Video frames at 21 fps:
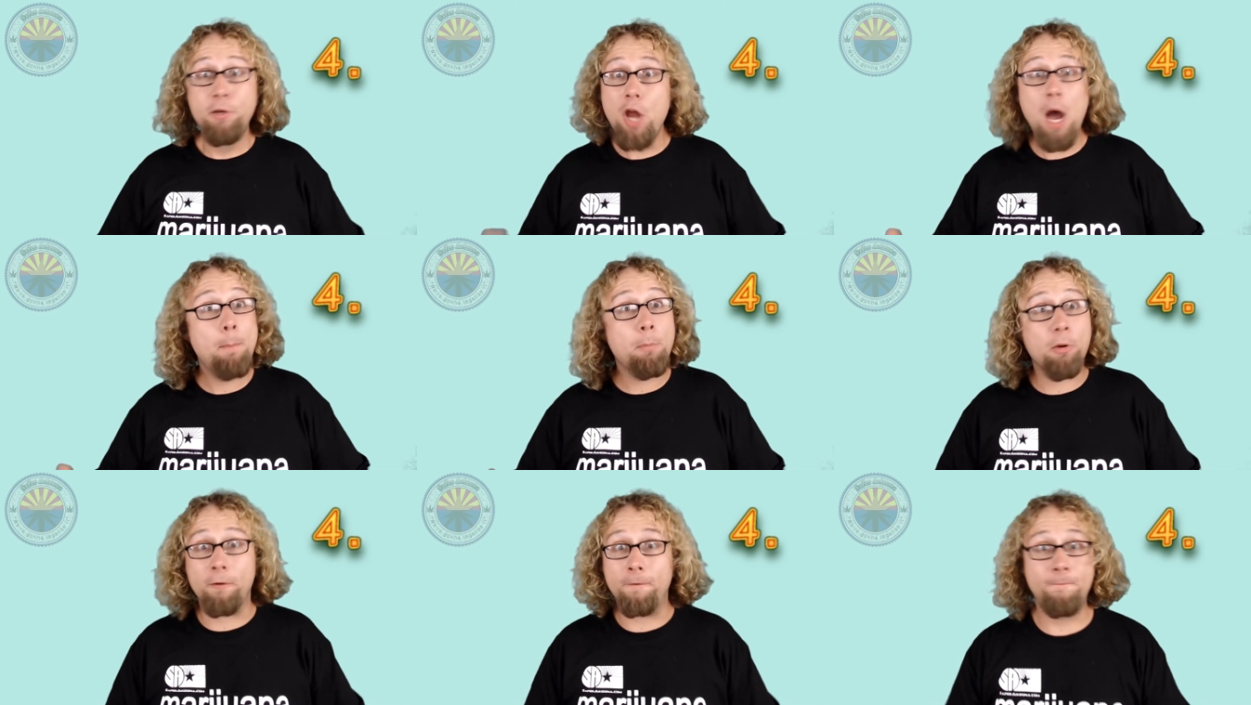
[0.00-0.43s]

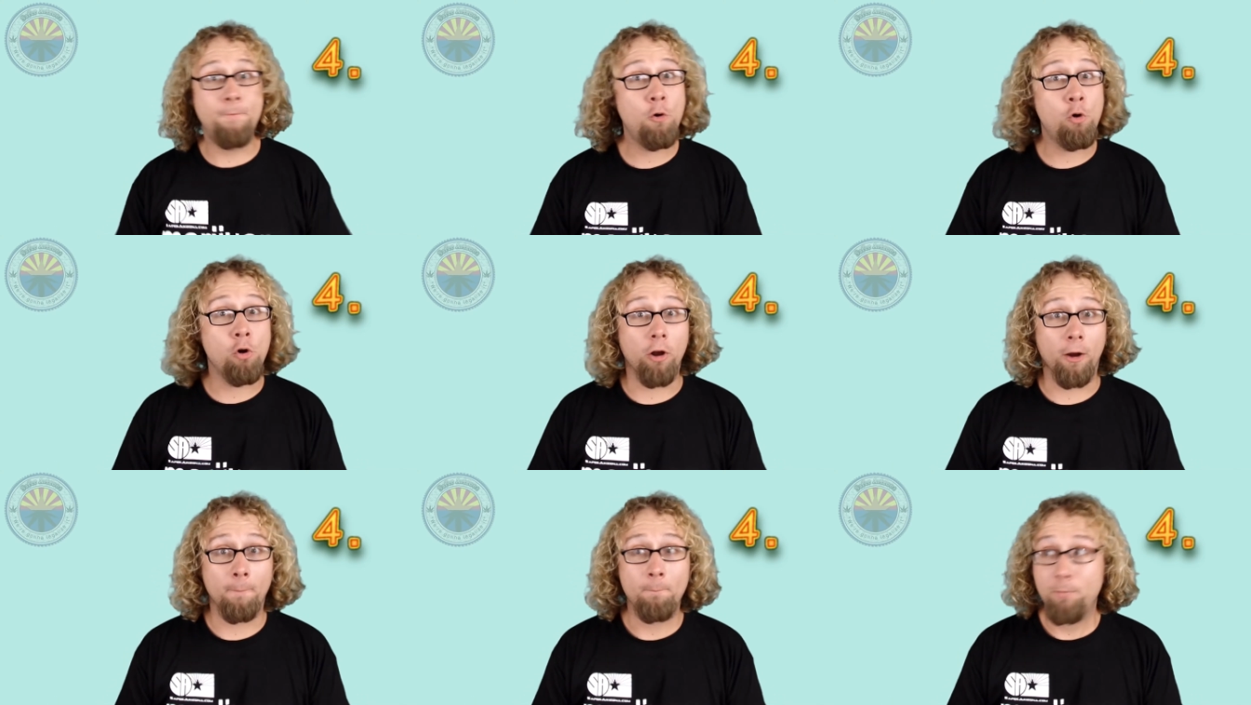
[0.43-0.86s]
Number
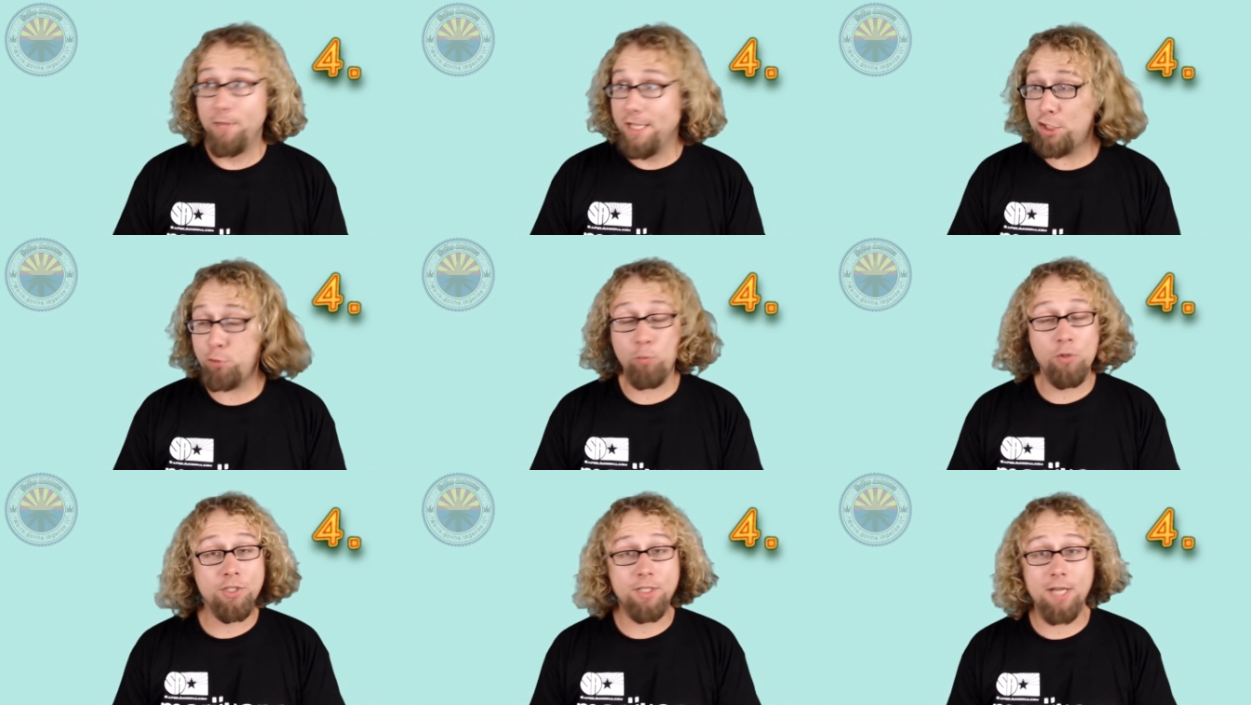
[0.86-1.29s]
four,
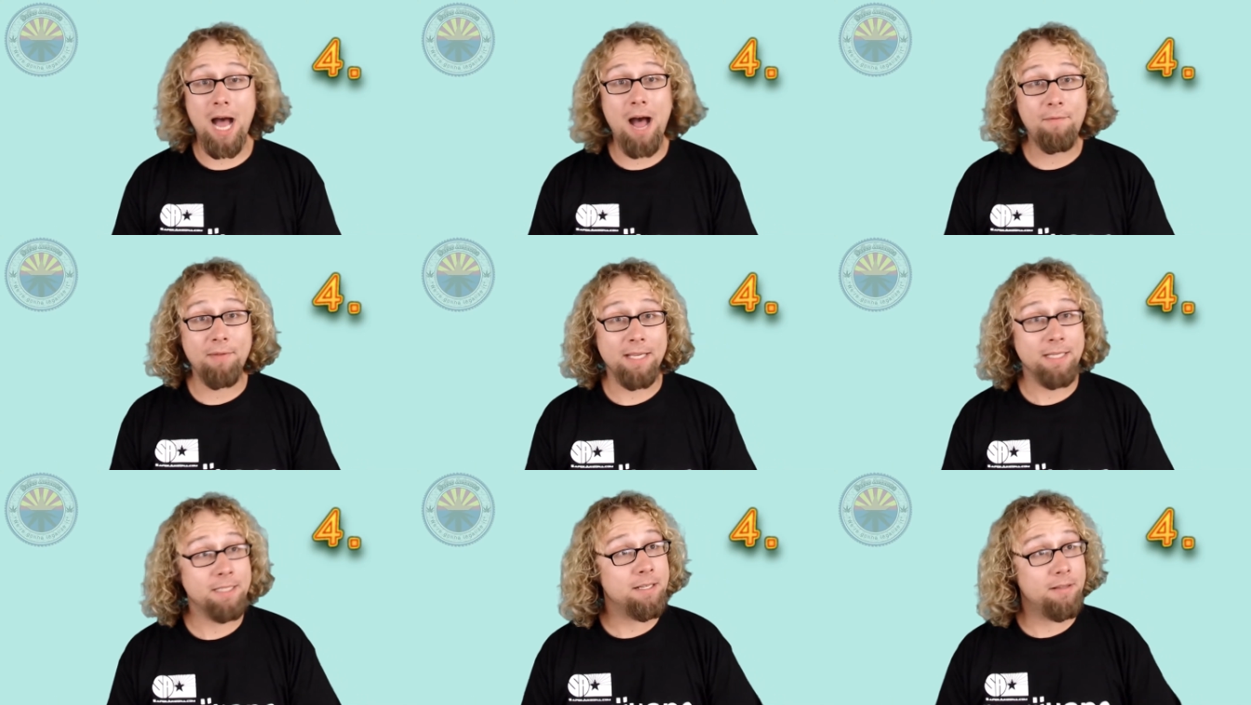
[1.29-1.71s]
this one's
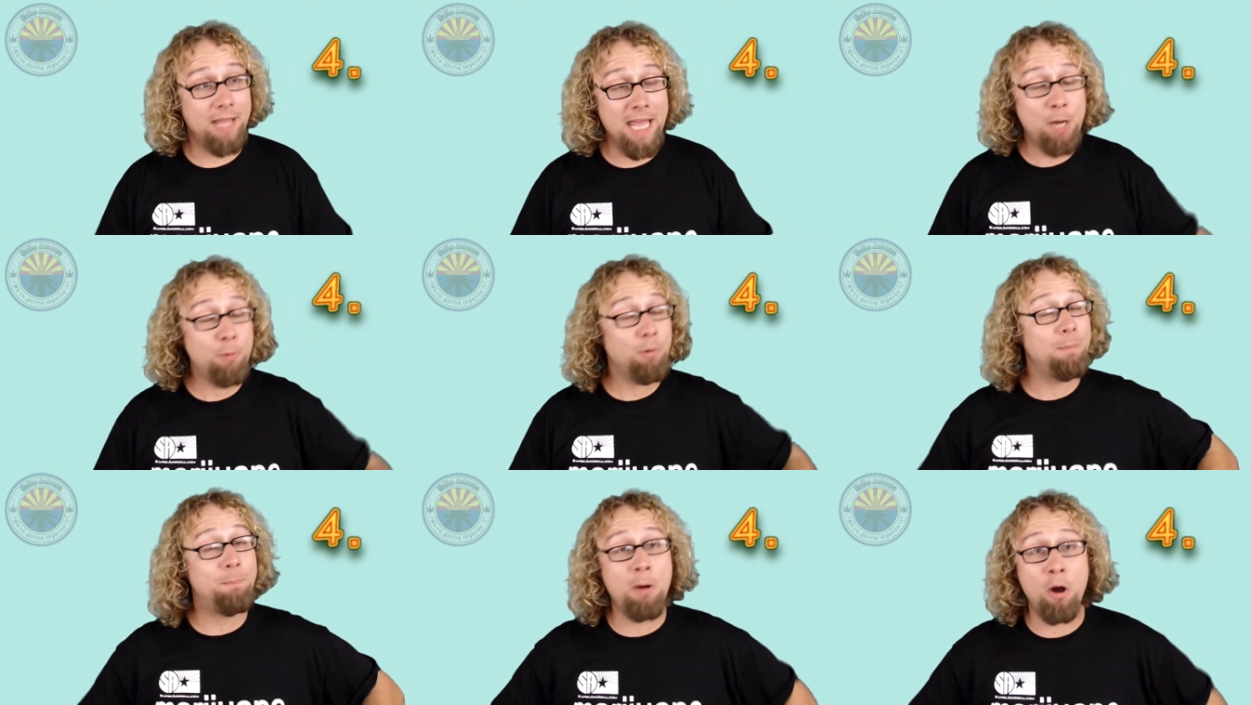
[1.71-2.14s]
obvious.
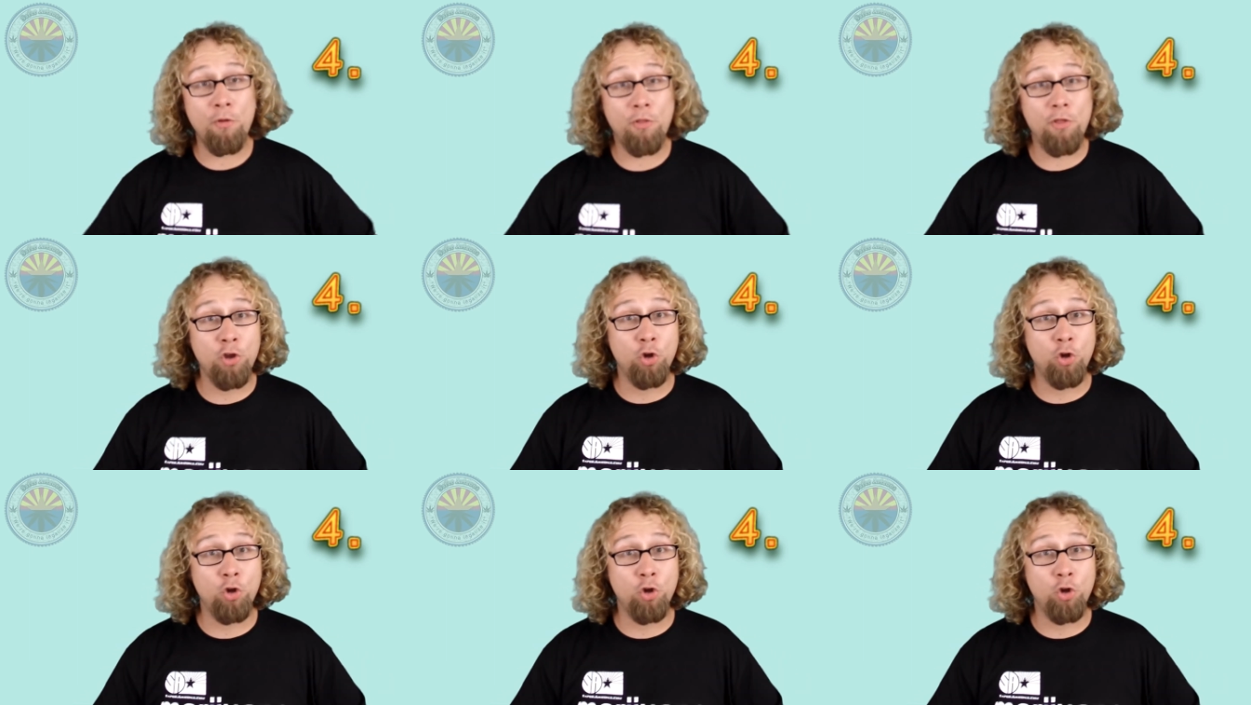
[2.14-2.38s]
They would both